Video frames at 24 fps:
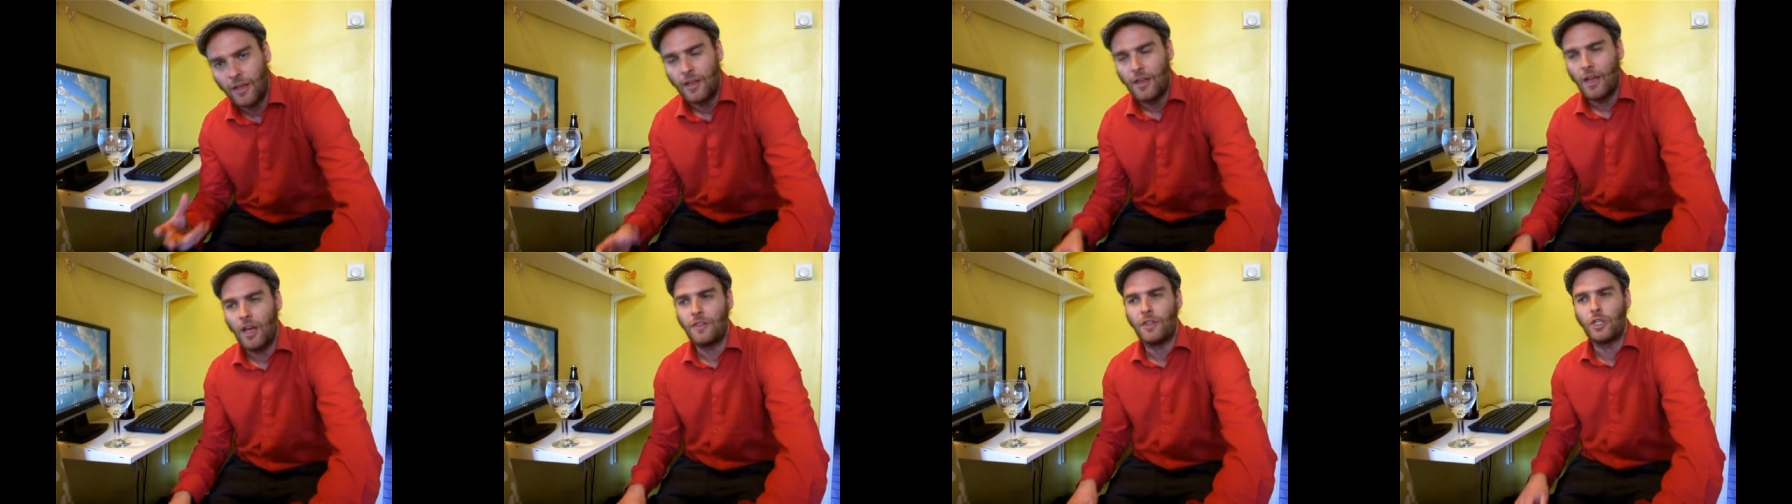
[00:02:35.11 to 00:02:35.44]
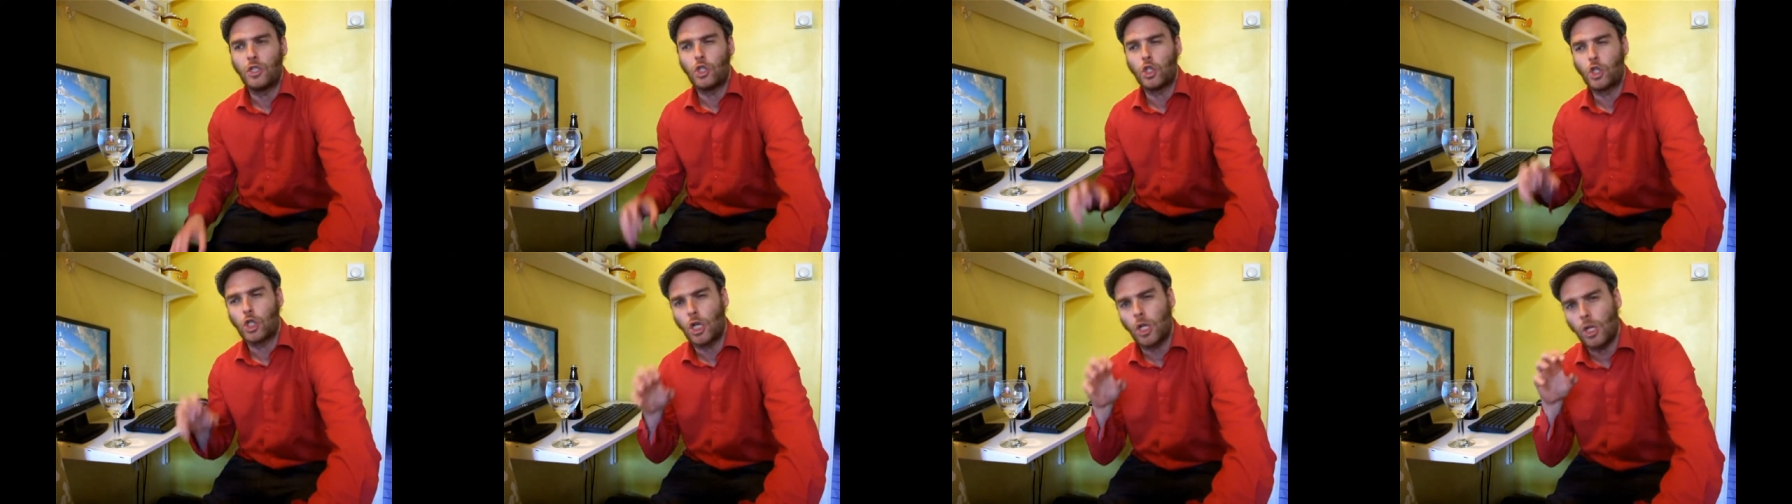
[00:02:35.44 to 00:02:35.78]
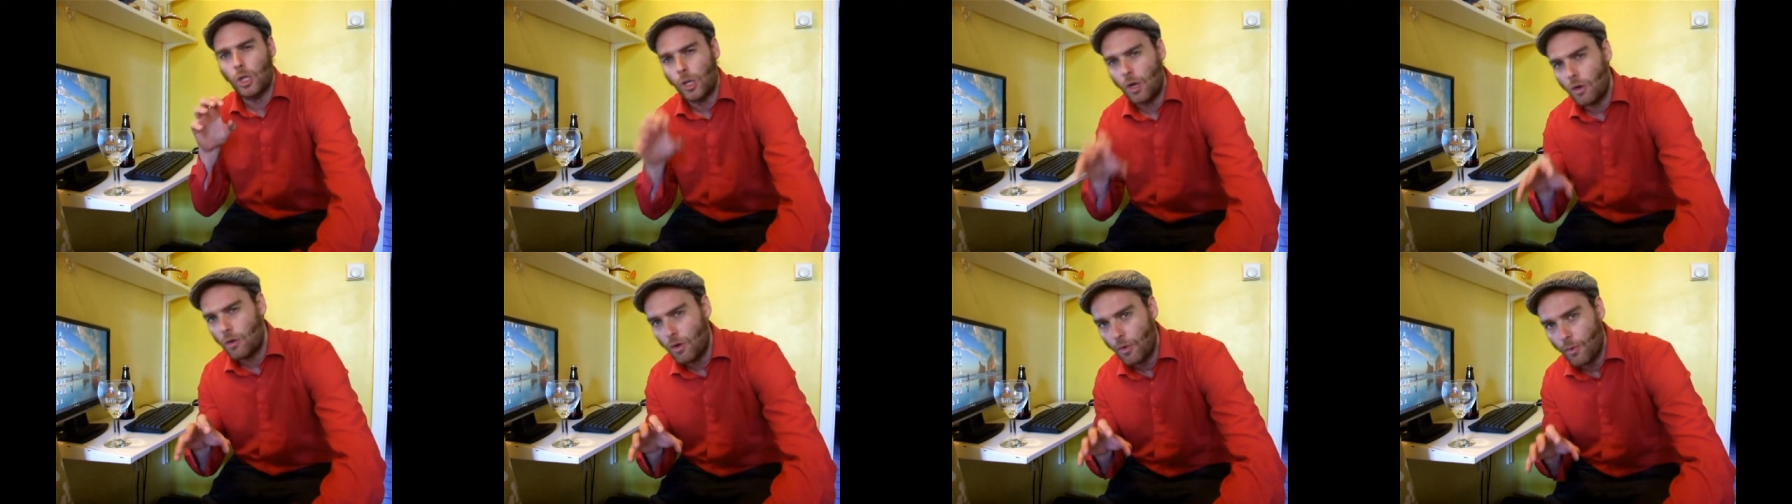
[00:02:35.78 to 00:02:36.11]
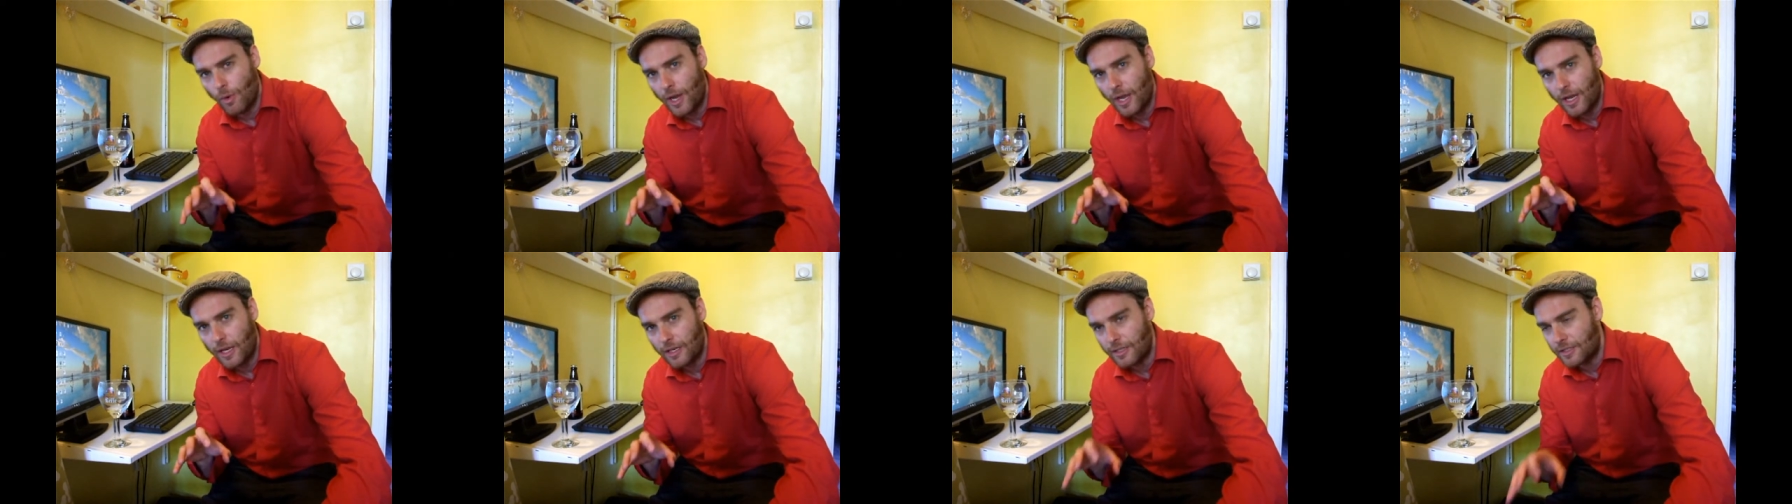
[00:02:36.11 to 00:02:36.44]
and they just claw
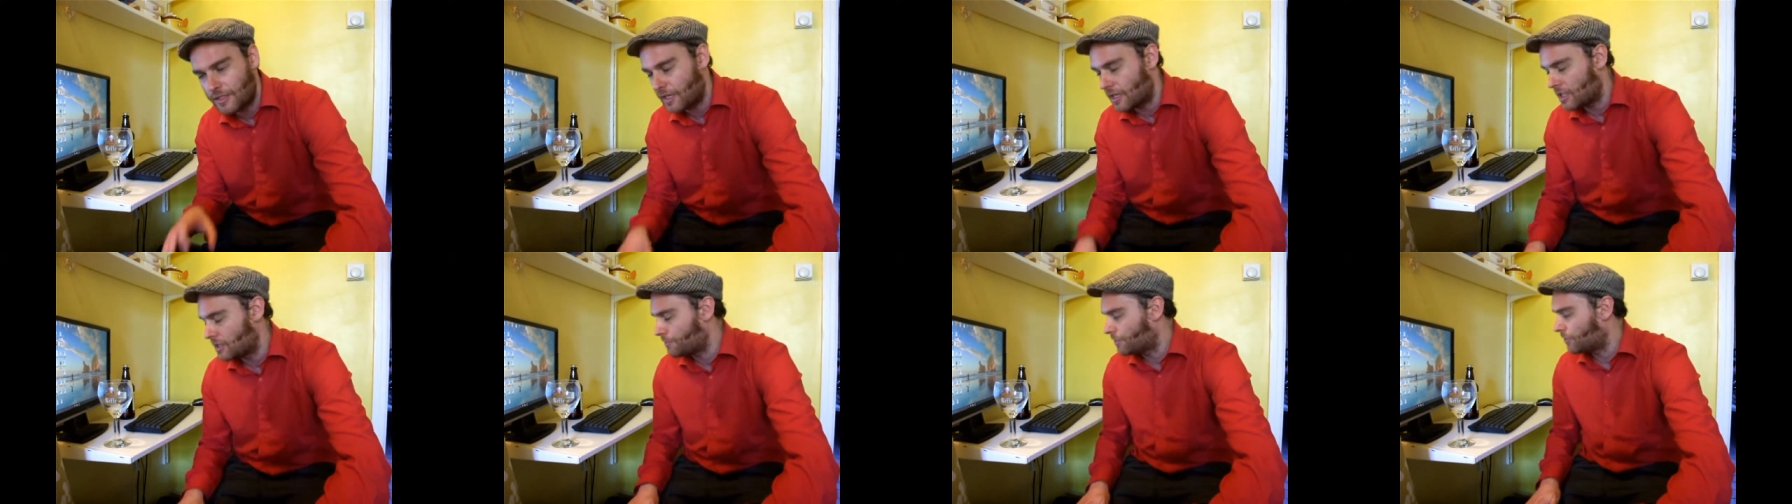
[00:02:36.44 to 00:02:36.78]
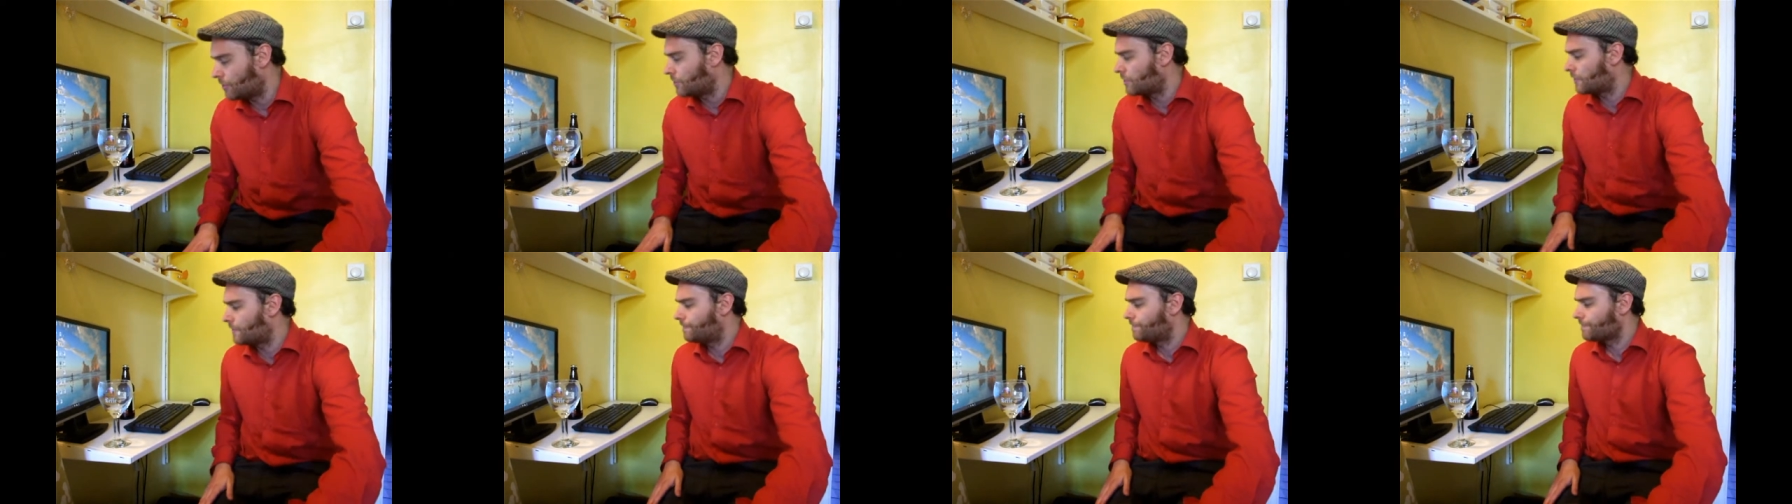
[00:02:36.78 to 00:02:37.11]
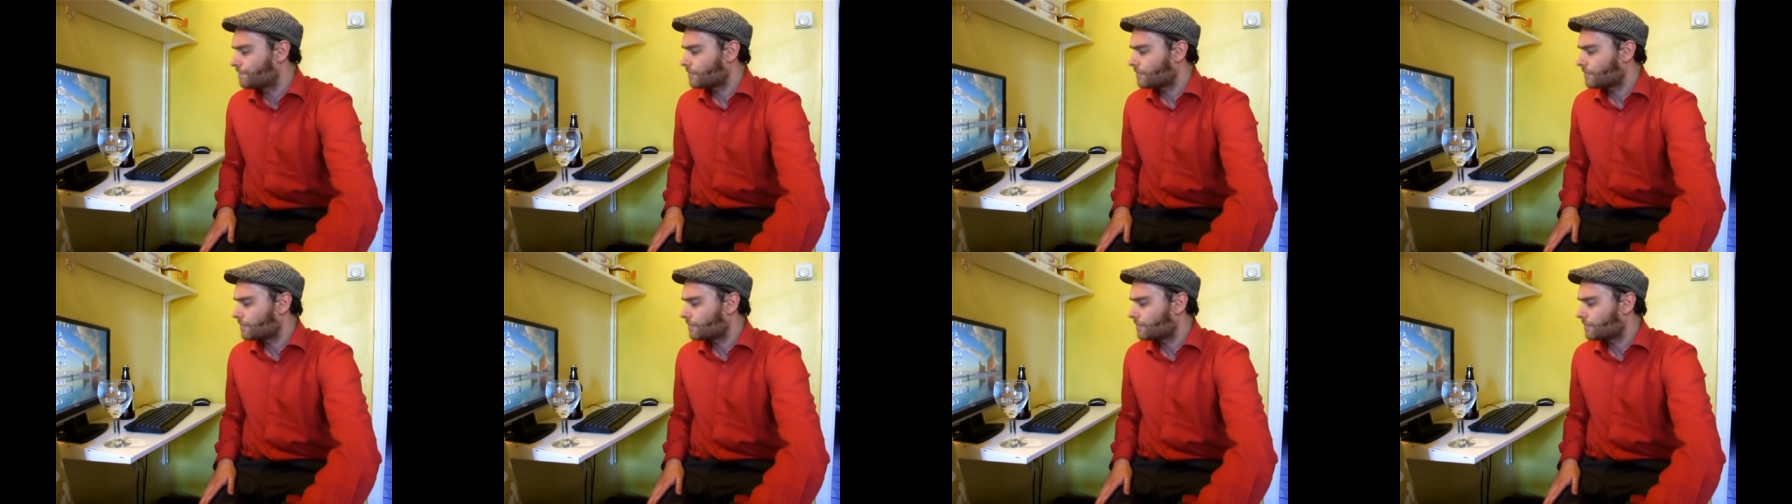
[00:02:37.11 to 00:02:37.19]
away at your taste buds,